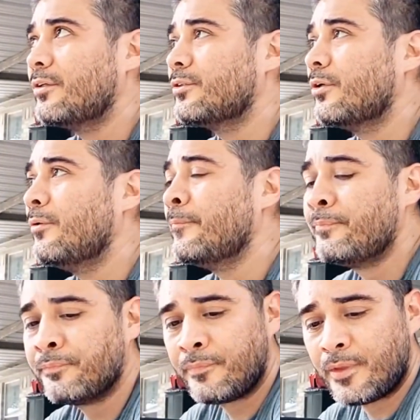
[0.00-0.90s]
So
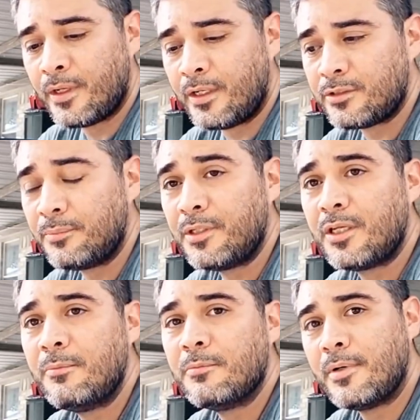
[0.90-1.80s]
something to
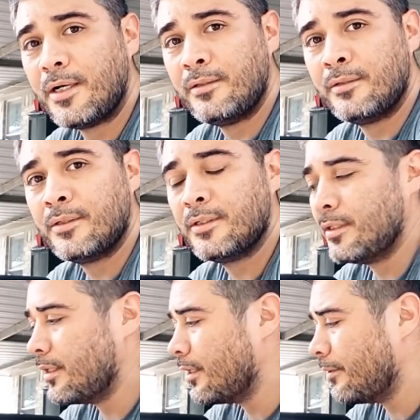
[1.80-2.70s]
keep in mind
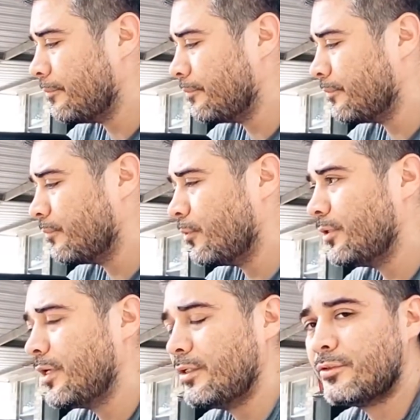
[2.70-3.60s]
when you
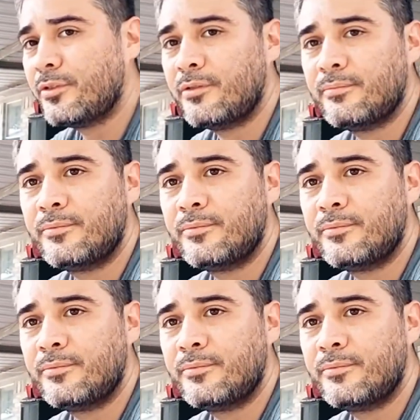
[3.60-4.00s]
guys are,